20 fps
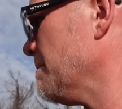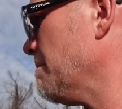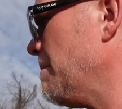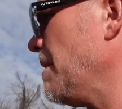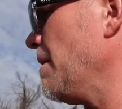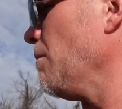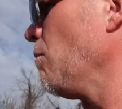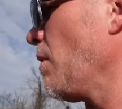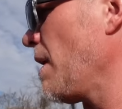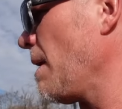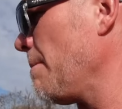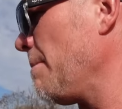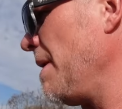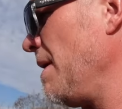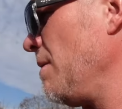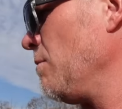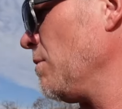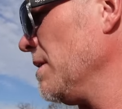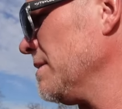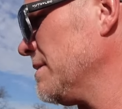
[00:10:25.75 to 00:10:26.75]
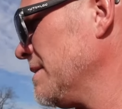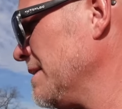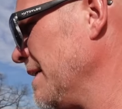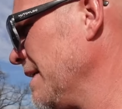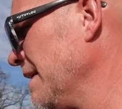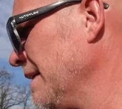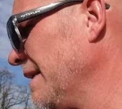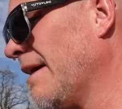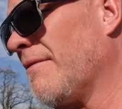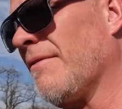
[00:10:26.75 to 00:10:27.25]
But what I paid was
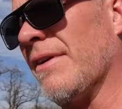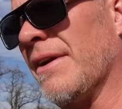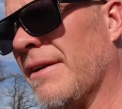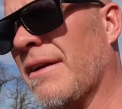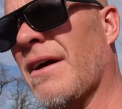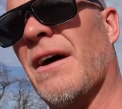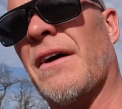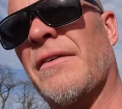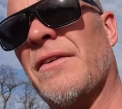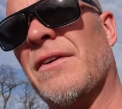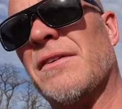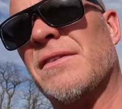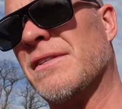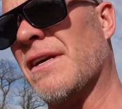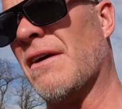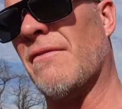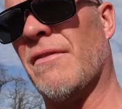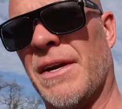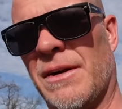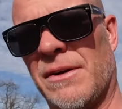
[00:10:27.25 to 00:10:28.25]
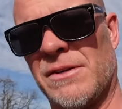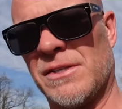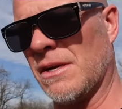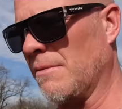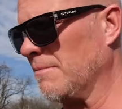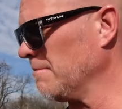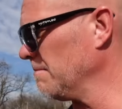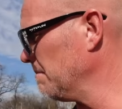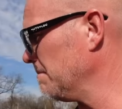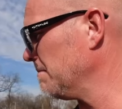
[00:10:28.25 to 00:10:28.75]
eleven seventy or
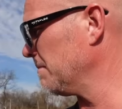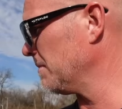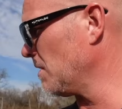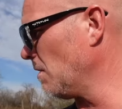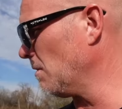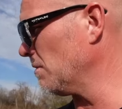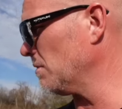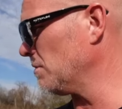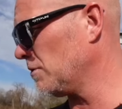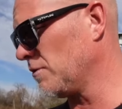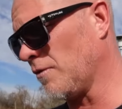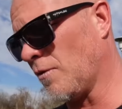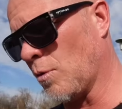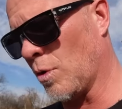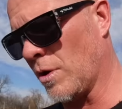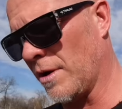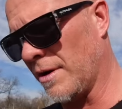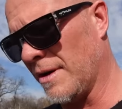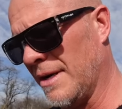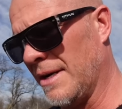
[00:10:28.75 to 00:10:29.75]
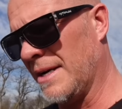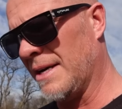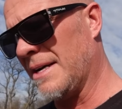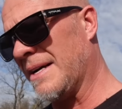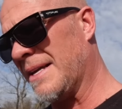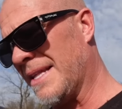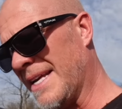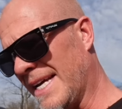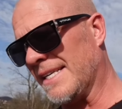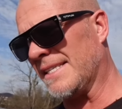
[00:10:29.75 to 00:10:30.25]
something dollars for
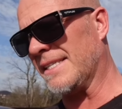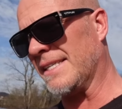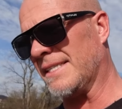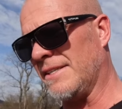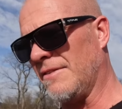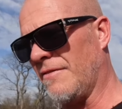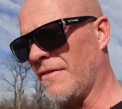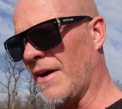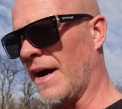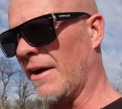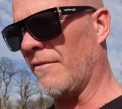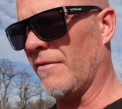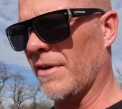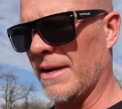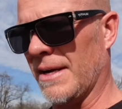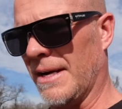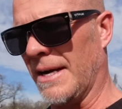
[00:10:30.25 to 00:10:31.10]
the S sixty-five.